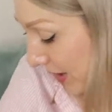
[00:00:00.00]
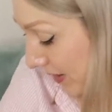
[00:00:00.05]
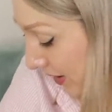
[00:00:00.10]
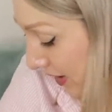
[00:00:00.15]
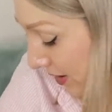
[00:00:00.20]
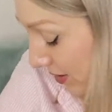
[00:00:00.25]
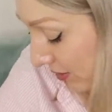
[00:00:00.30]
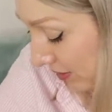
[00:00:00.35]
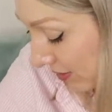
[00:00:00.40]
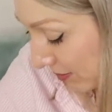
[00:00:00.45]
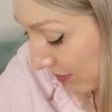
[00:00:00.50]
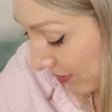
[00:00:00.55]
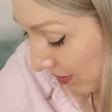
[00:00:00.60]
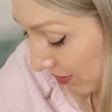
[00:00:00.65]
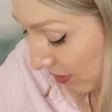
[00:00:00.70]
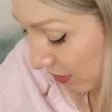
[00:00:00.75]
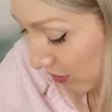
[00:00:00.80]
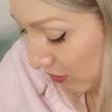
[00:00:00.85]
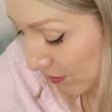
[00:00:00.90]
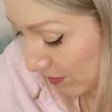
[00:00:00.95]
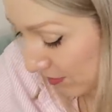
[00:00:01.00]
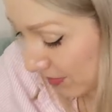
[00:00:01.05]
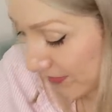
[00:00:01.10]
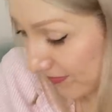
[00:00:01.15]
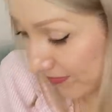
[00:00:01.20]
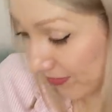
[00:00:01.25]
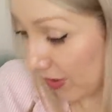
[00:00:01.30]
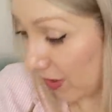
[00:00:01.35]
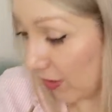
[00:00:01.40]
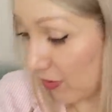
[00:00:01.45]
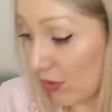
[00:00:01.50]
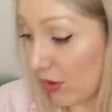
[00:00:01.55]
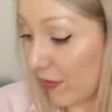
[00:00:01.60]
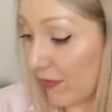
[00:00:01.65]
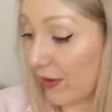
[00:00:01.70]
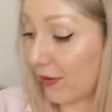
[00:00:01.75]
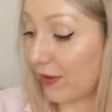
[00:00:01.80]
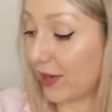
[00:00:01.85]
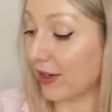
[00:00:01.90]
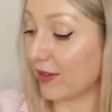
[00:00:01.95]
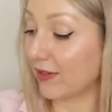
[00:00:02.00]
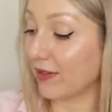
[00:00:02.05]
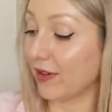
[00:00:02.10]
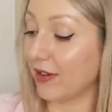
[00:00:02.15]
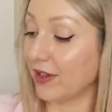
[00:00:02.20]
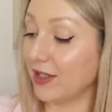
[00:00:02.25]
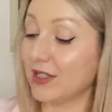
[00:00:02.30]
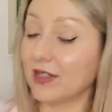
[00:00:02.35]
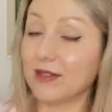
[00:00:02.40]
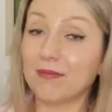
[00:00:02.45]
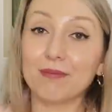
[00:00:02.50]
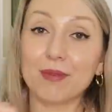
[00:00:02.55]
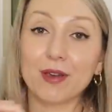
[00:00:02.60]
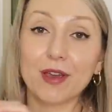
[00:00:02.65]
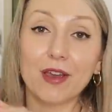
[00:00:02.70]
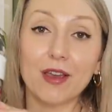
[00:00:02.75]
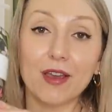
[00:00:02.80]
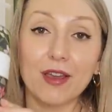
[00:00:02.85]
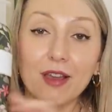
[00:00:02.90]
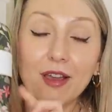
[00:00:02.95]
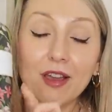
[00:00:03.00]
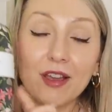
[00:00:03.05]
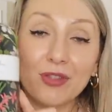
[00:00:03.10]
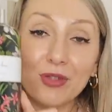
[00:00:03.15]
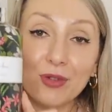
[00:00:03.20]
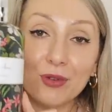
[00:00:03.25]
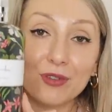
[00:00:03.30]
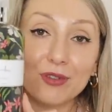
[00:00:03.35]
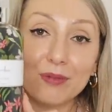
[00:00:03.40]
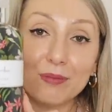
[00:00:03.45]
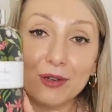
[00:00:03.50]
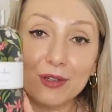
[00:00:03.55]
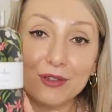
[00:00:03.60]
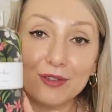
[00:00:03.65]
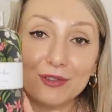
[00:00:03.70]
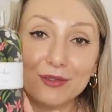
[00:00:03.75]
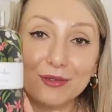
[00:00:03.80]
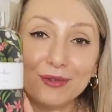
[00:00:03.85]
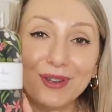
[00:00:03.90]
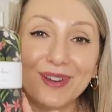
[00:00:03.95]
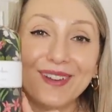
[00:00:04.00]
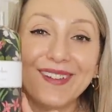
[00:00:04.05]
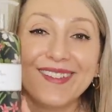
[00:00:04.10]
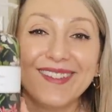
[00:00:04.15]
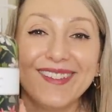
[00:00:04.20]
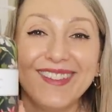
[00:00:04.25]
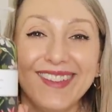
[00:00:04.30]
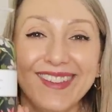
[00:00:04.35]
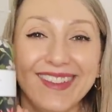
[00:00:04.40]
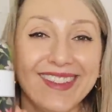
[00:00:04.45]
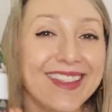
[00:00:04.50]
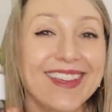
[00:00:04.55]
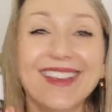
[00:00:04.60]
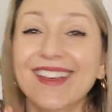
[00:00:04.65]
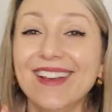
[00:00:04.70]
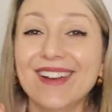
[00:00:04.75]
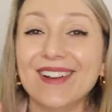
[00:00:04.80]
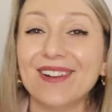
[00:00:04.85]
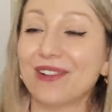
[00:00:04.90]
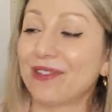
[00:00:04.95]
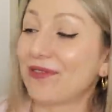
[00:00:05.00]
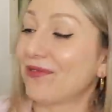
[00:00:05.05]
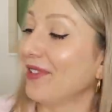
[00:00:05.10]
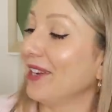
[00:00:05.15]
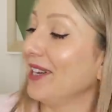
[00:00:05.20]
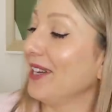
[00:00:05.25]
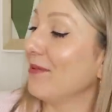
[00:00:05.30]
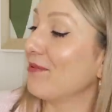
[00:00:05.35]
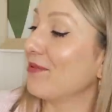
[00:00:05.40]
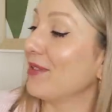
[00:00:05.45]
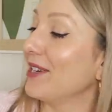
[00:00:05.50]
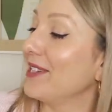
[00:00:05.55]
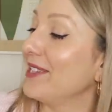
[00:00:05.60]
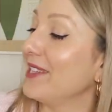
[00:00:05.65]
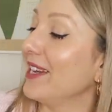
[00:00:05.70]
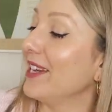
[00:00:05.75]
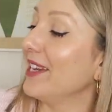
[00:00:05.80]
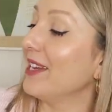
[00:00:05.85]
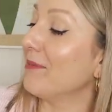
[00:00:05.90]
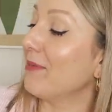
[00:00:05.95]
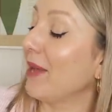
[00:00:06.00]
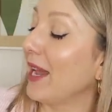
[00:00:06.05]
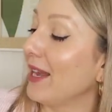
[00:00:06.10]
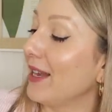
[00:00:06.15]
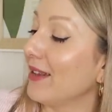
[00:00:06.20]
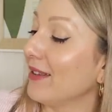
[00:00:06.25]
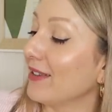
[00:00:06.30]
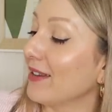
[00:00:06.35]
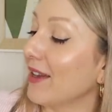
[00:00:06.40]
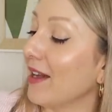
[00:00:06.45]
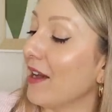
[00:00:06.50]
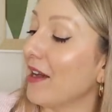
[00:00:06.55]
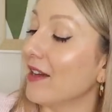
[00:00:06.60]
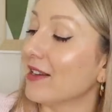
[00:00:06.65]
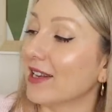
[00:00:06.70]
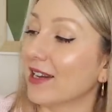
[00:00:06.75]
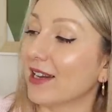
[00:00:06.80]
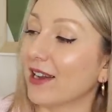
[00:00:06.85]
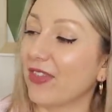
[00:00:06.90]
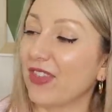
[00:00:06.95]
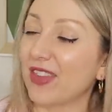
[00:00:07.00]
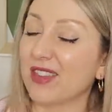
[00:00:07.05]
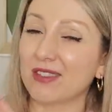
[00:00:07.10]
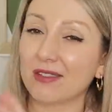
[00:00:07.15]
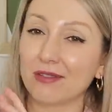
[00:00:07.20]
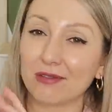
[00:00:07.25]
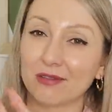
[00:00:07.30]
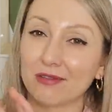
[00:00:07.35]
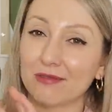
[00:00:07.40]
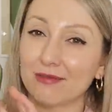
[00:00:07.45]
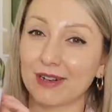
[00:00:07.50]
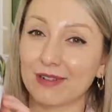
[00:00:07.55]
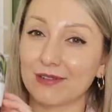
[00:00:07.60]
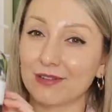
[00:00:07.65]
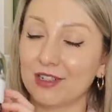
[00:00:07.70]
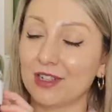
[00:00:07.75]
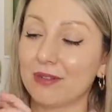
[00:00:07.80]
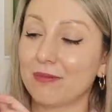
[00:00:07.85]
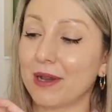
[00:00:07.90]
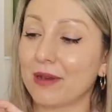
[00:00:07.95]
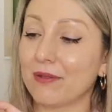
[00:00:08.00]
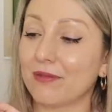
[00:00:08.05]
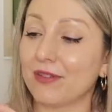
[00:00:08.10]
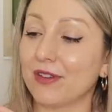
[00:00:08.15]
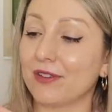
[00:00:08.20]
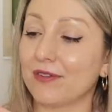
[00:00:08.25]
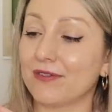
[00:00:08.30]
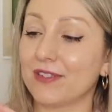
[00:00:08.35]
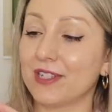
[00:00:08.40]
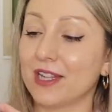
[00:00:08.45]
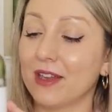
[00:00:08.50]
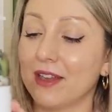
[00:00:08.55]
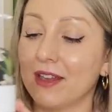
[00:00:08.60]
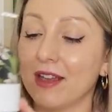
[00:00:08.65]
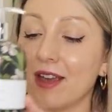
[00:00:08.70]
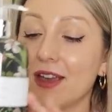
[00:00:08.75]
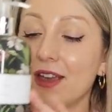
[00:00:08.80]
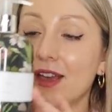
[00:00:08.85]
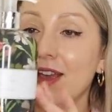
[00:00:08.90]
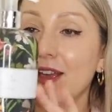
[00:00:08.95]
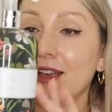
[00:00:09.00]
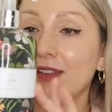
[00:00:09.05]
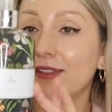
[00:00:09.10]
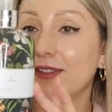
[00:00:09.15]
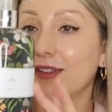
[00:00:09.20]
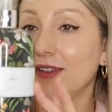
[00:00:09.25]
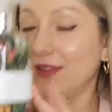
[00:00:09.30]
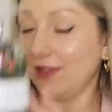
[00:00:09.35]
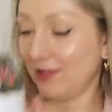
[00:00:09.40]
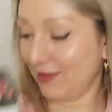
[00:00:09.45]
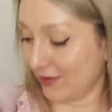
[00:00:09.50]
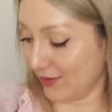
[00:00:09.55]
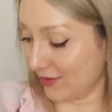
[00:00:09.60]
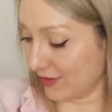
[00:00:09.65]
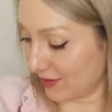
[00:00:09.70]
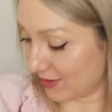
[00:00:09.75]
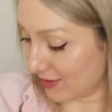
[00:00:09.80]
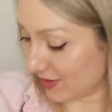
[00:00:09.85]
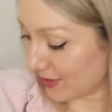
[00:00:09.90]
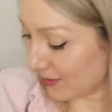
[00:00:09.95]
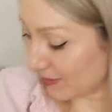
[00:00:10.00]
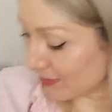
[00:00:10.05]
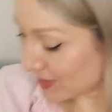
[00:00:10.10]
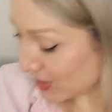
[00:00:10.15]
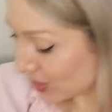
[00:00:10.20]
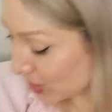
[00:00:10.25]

and then got some soap. Not very exciting, but I thought the bottle was really pretty. Baileys and Hardy, and I think this was around £2.50. So got some